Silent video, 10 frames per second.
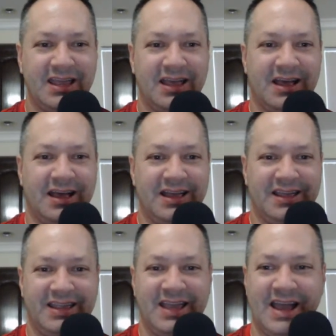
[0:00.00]

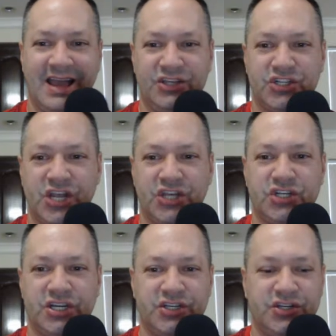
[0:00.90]
Yeah, I
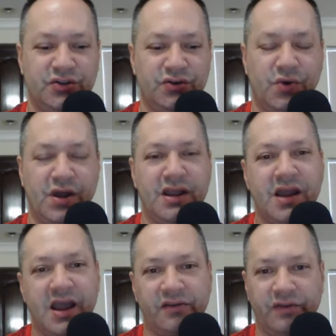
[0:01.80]
changed it to
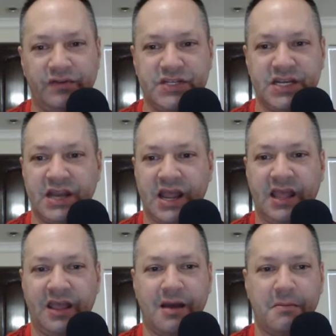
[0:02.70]
9:15
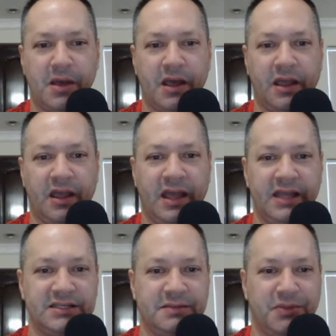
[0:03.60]
a.m. I
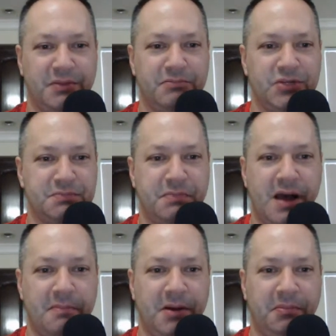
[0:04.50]
had something just
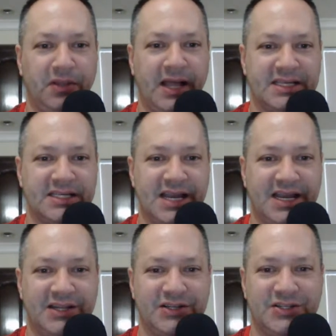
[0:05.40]
pop up last
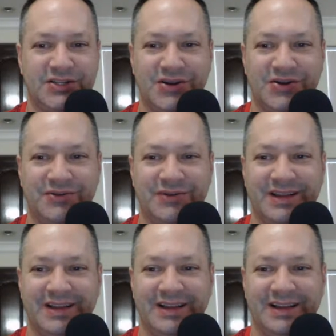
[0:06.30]
second, so...
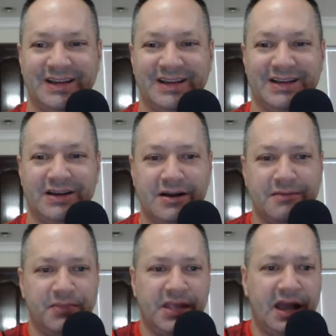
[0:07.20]

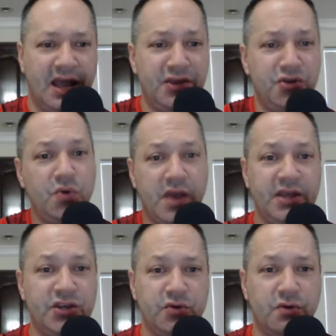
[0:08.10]
yeah, I knew,
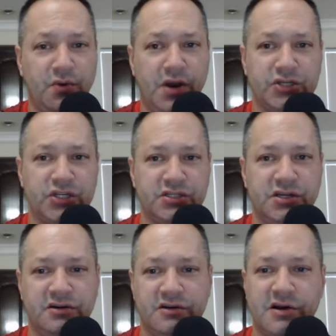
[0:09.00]
Ed, you were watching
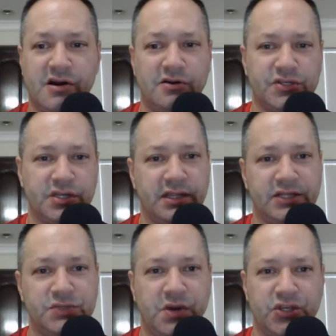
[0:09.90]
Tucker Carlson.
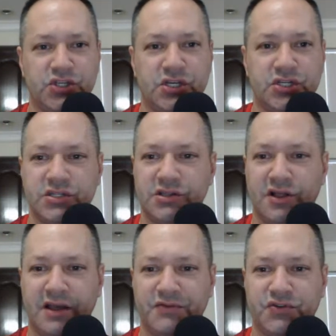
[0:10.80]
That's why I changed the
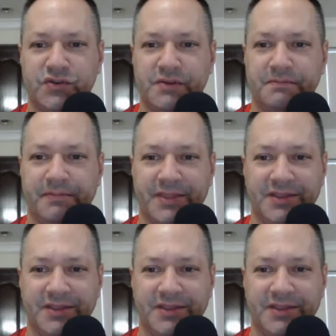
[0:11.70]
live stream.